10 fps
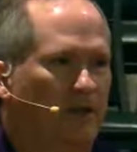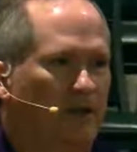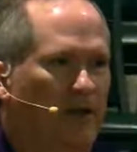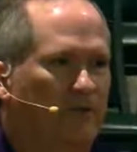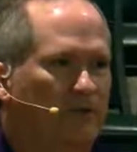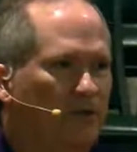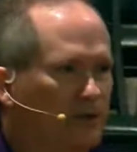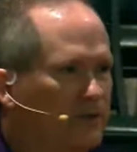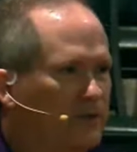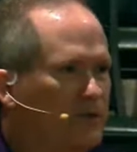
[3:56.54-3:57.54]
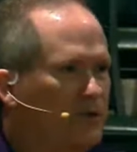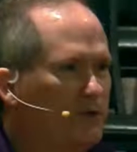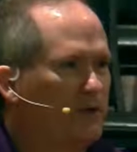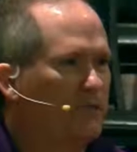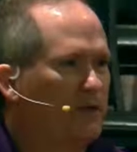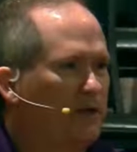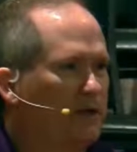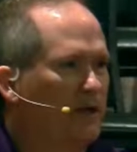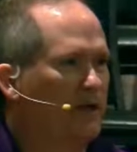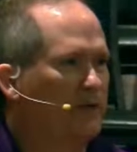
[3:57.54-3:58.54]
I was curious, can you think of
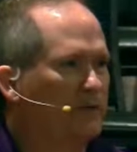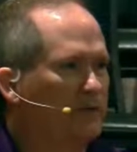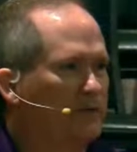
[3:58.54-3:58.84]
anything